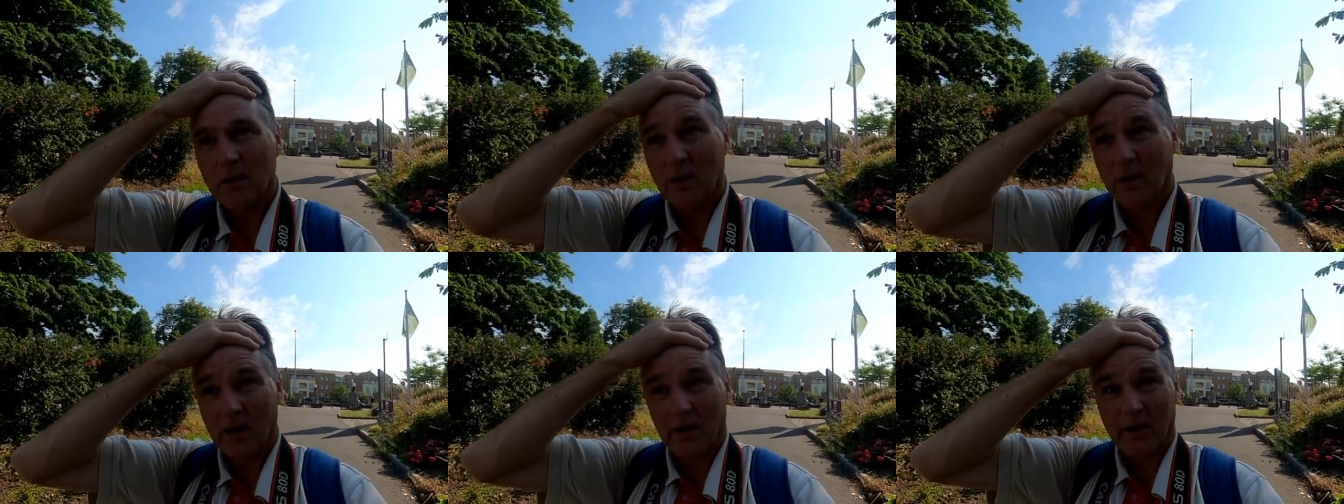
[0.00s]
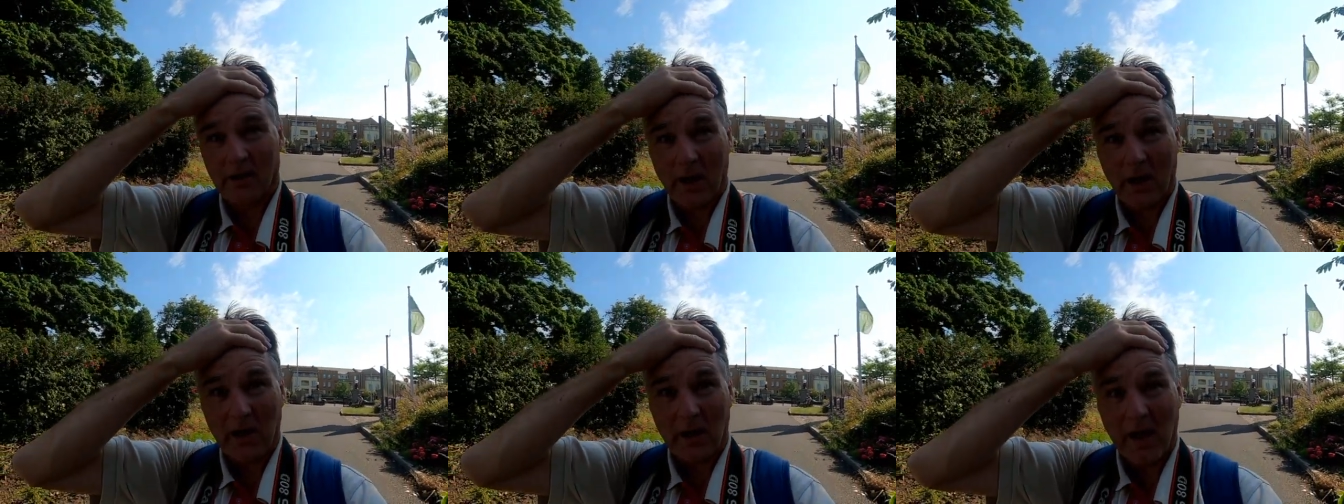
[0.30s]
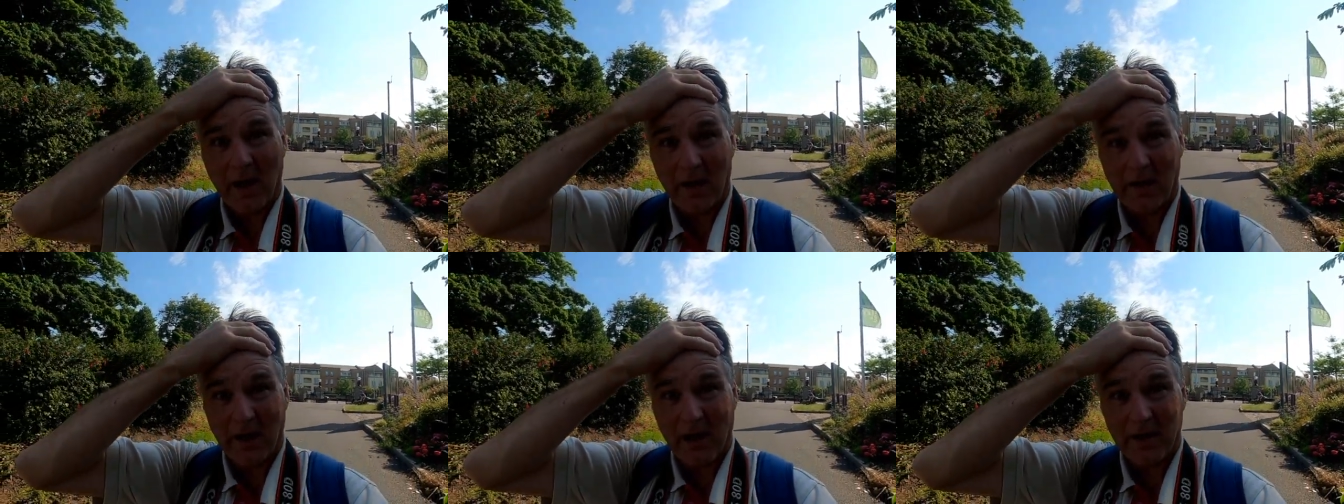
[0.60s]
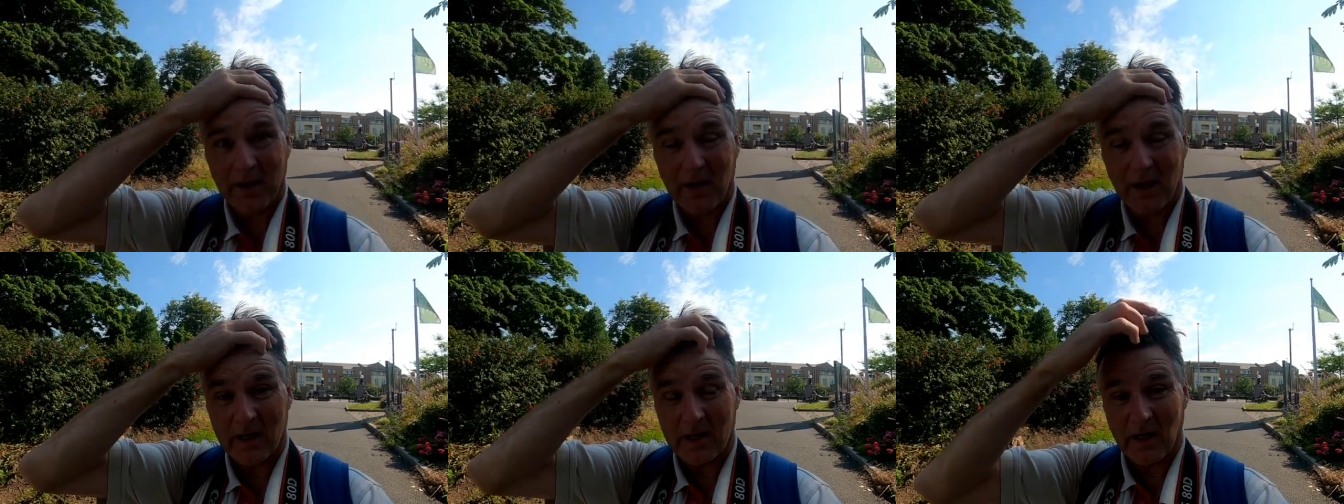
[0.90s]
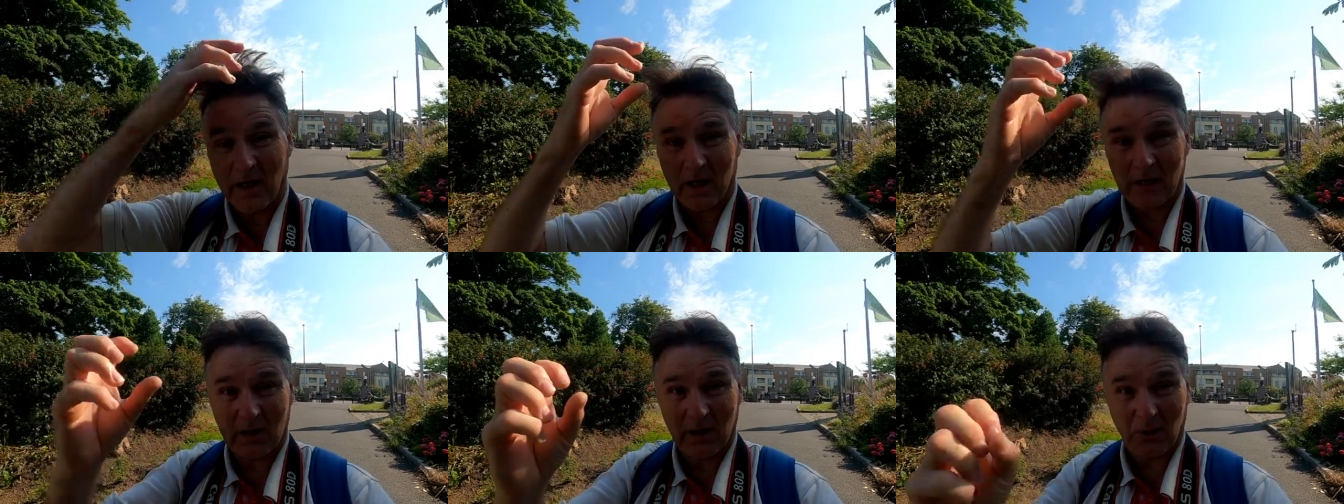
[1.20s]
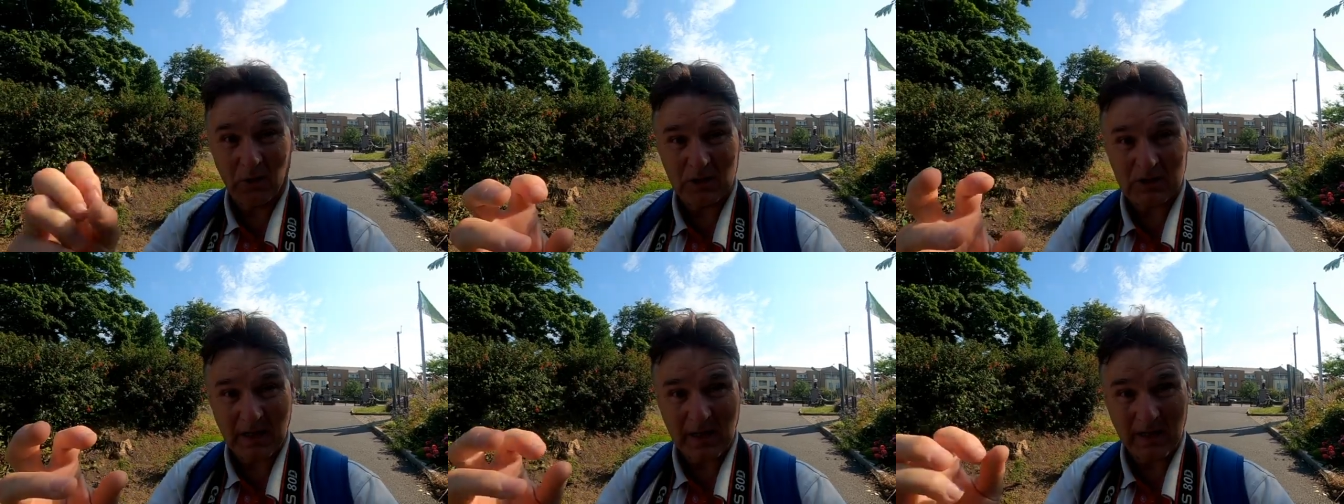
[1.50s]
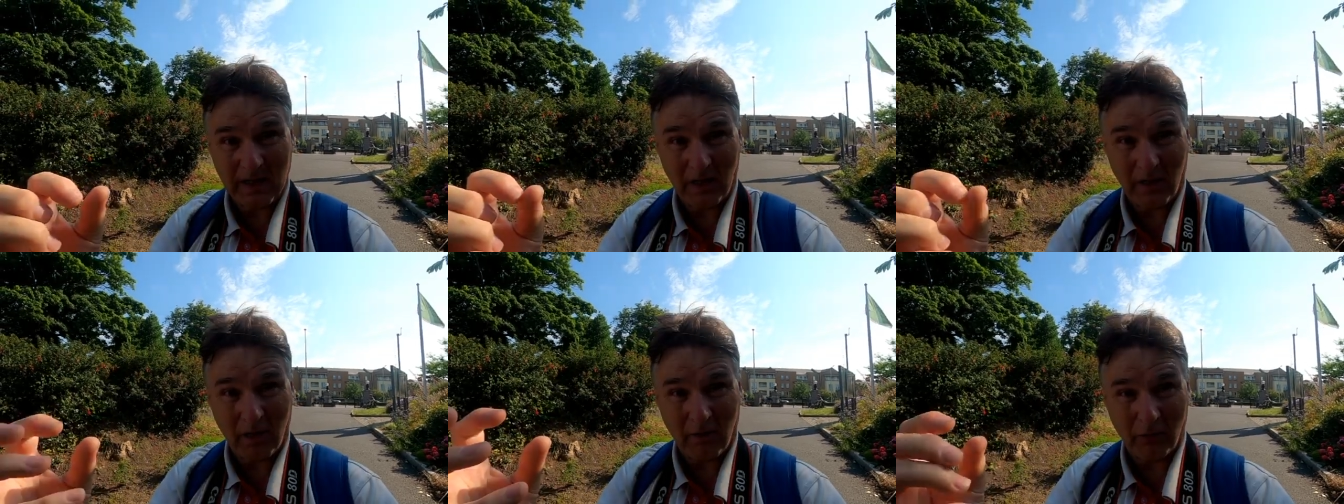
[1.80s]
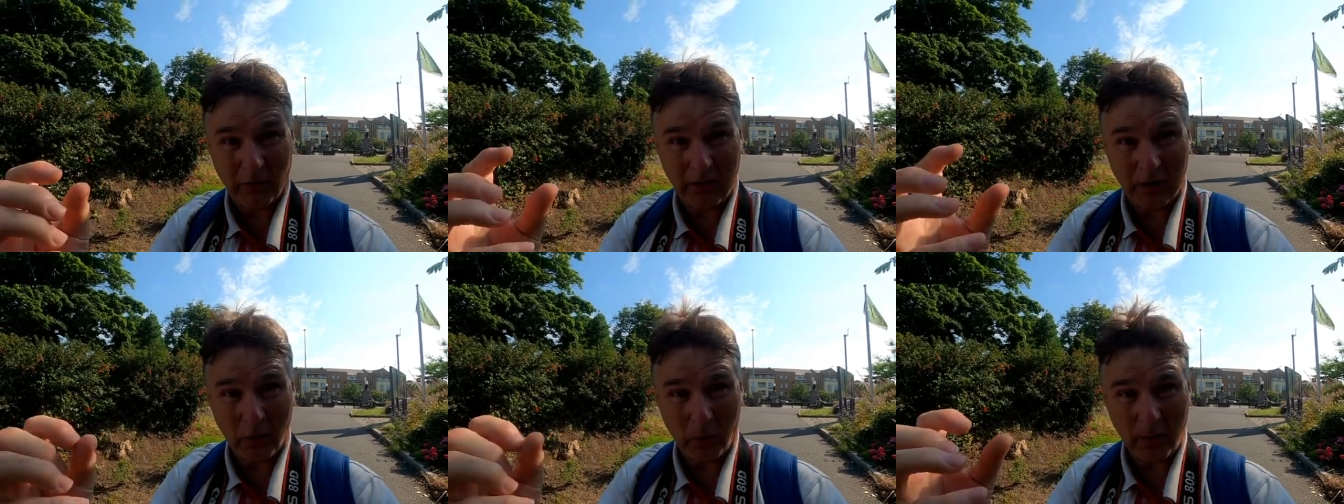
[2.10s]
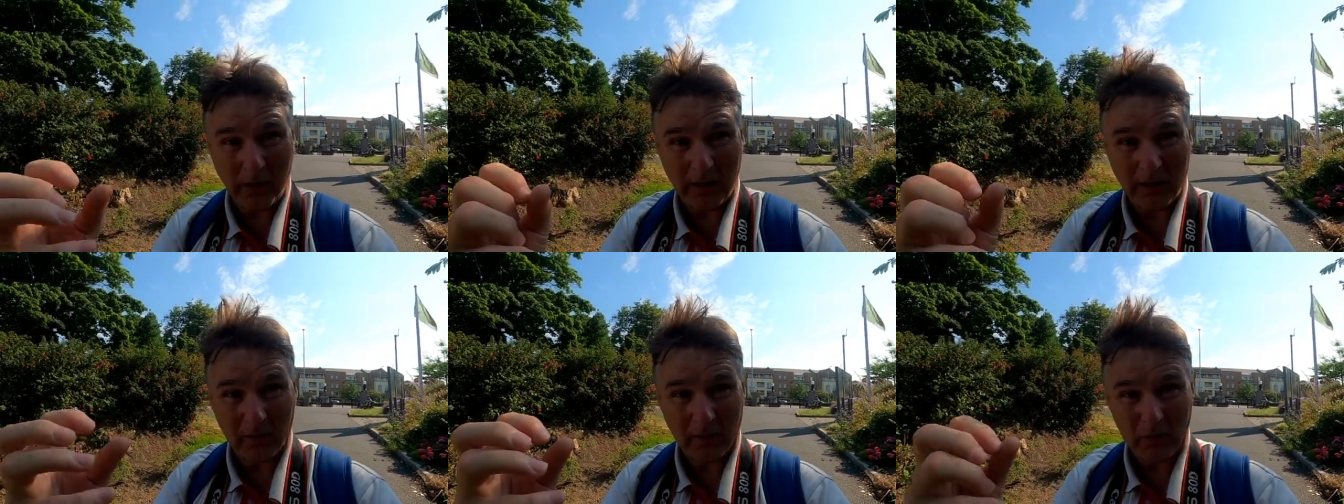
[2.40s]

it, it, and, and it, it, was taken off real quick.